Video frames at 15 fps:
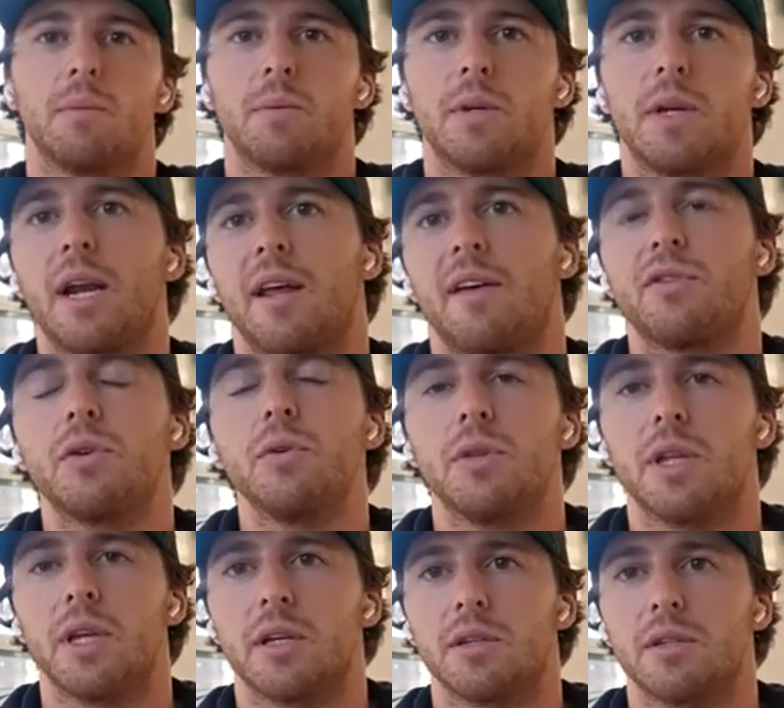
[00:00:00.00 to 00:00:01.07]
kind of have two
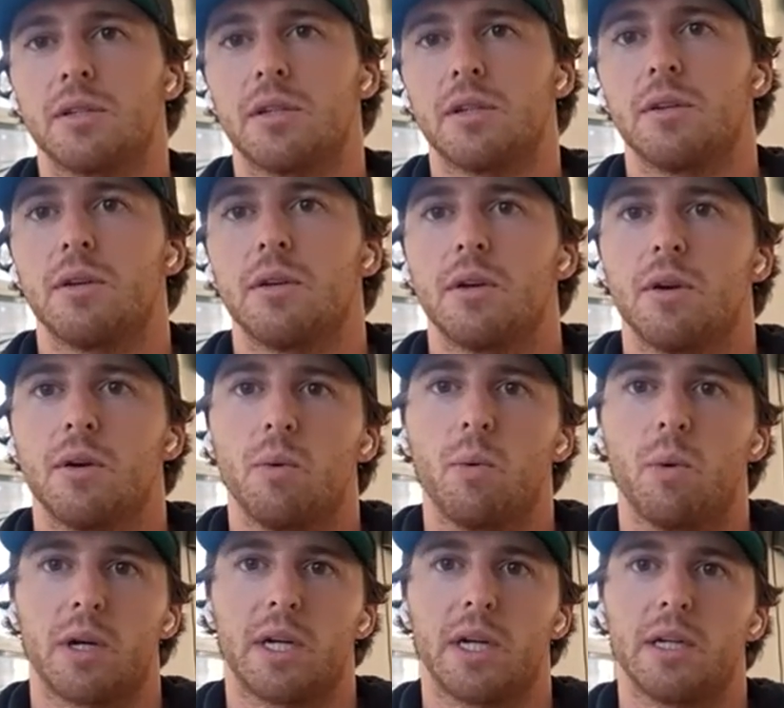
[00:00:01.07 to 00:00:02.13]
things
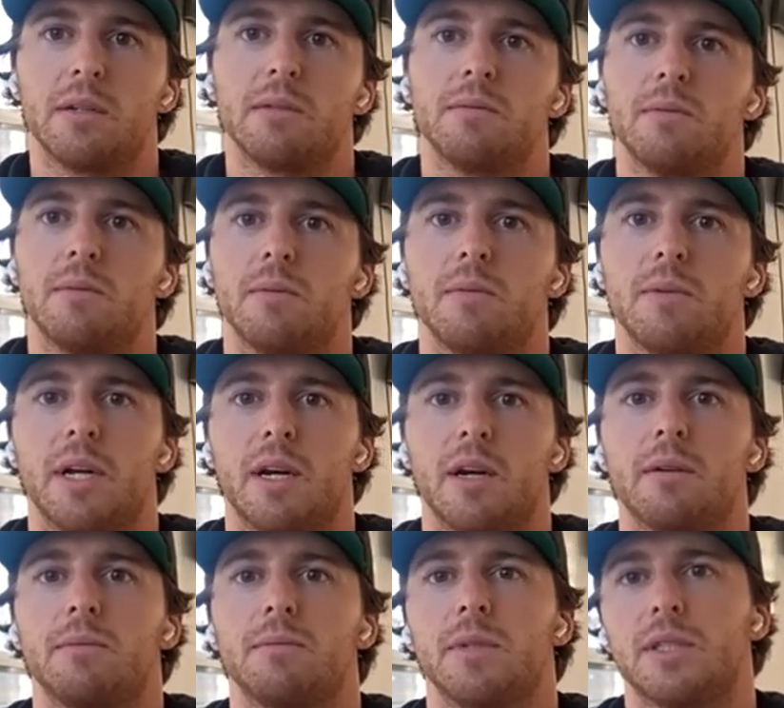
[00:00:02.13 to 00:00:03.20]
working
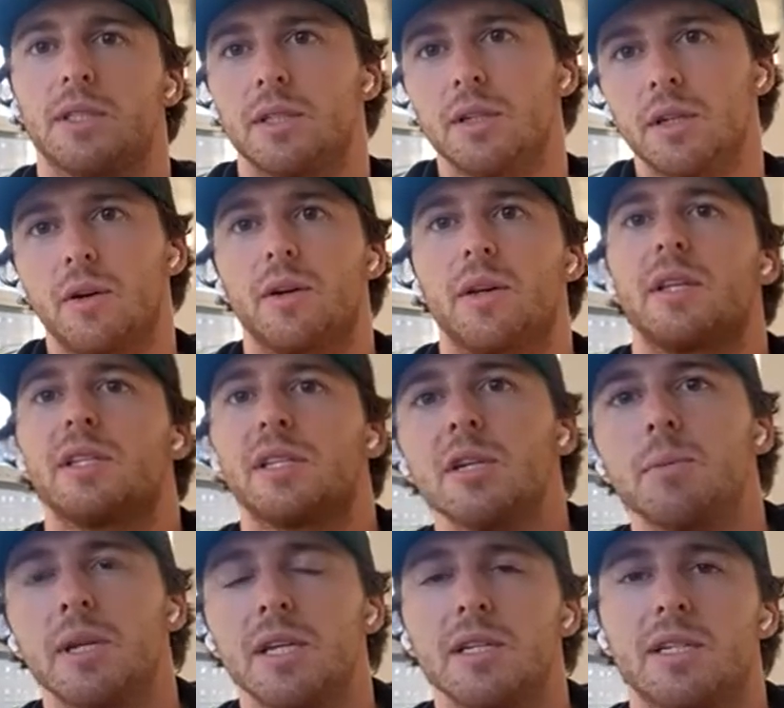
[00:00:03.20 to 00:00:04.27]
there. It's, you know, the
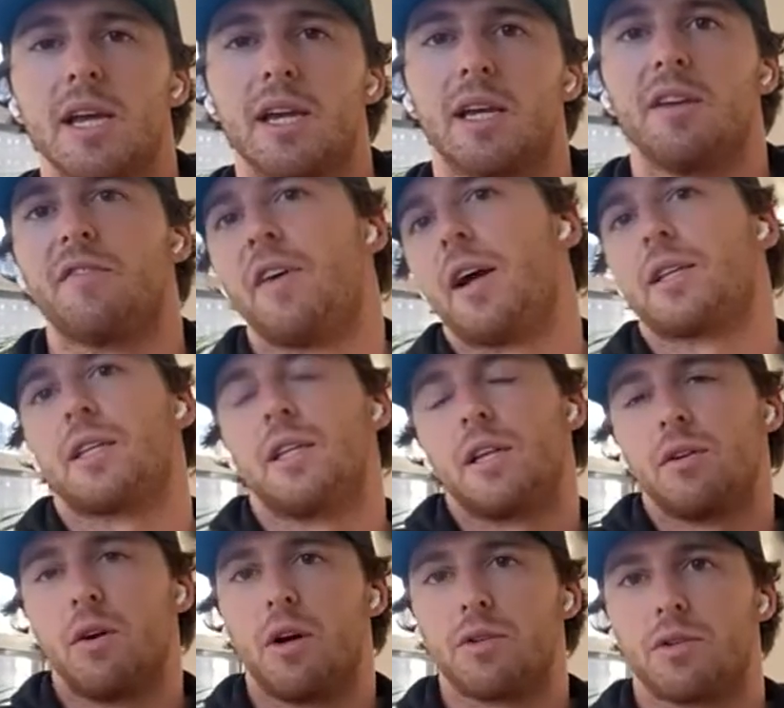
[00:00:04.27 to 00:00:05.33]
CBD is taking effect, and then
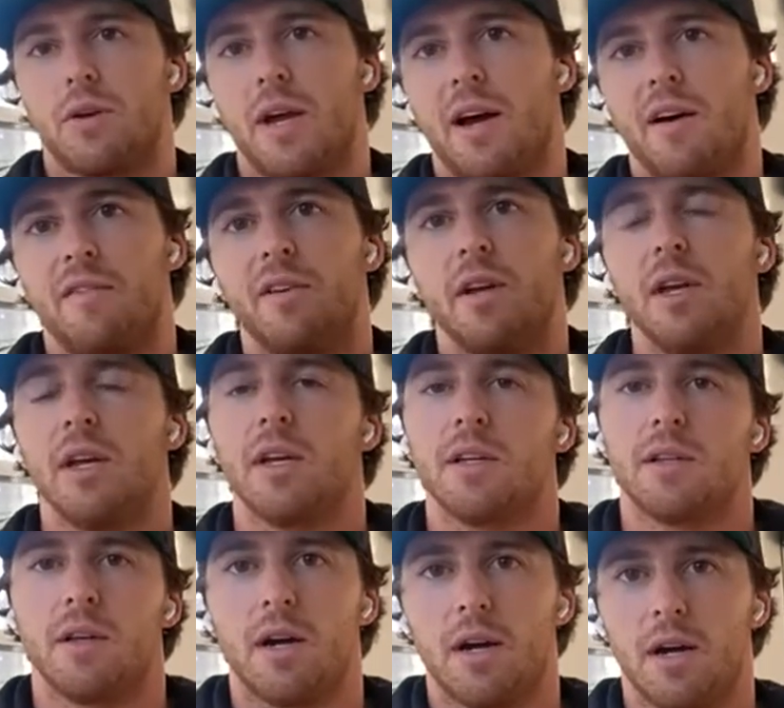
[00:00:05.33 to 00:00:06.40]
you also have,
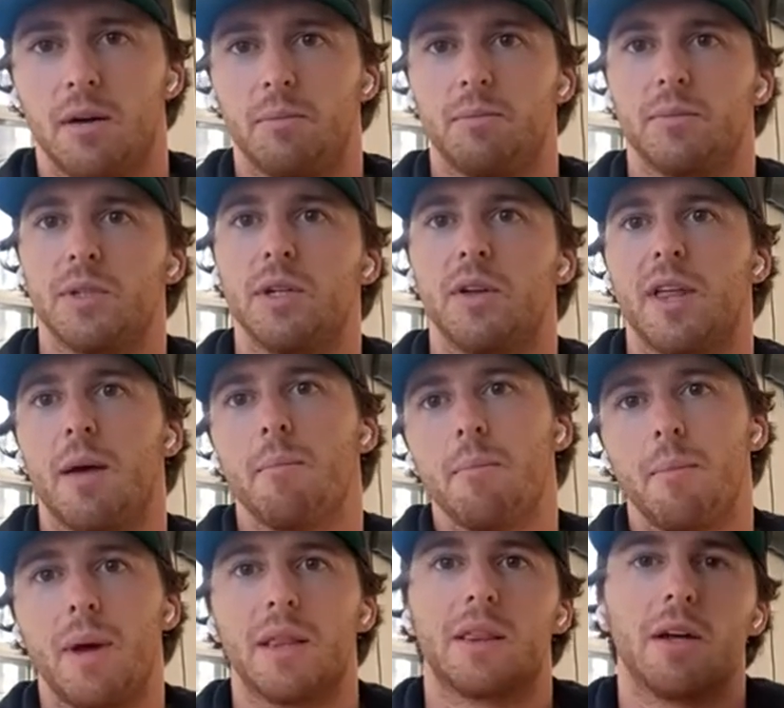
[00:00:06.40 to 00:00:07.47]
you know, that
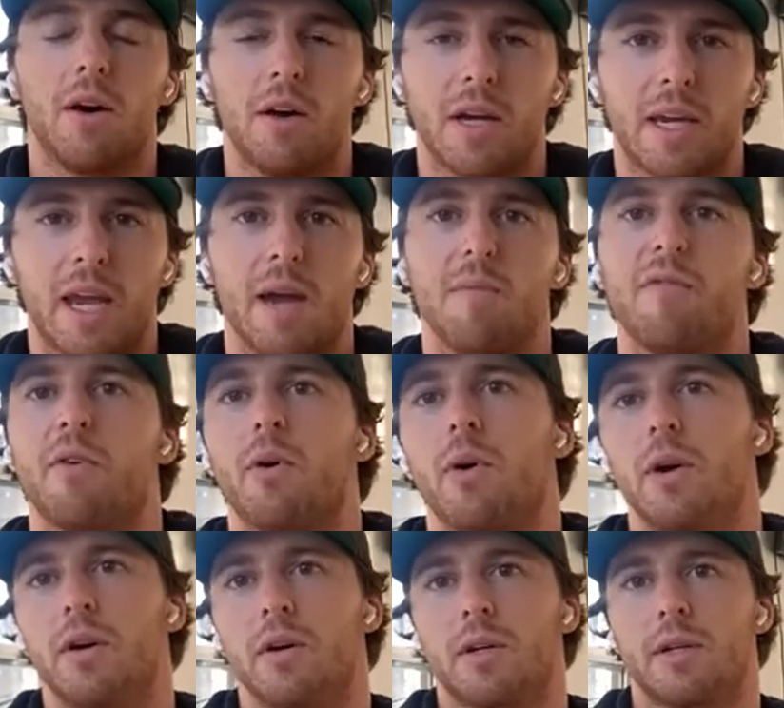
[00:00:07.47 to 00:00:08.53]
menthol and camphor
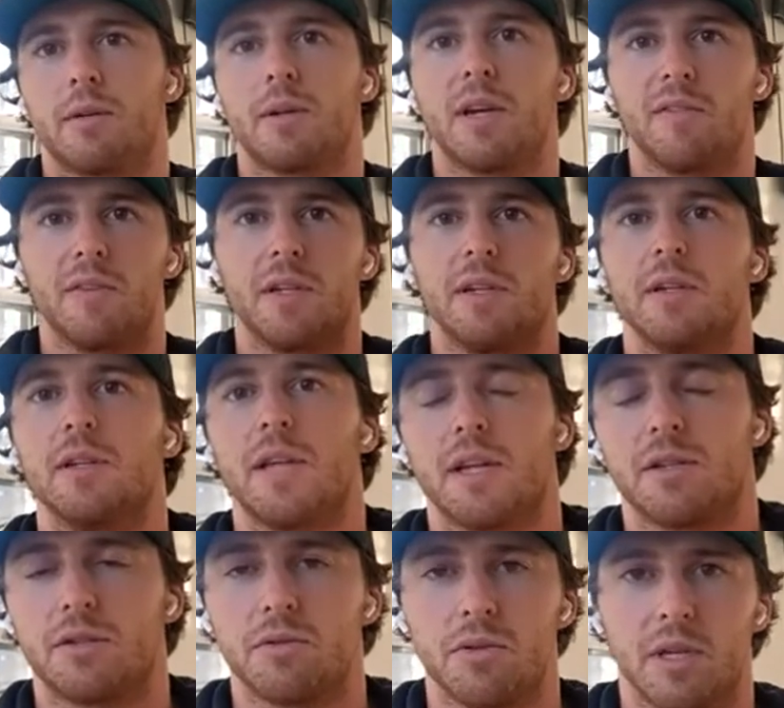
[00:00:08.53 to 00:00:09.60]
oil giving you
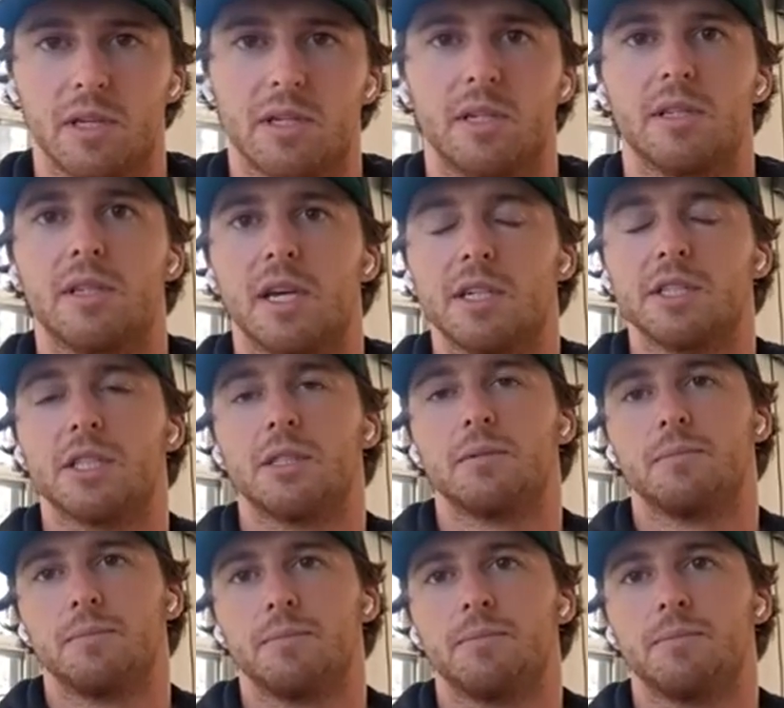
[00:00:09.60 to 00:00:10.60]
that soothing sensation.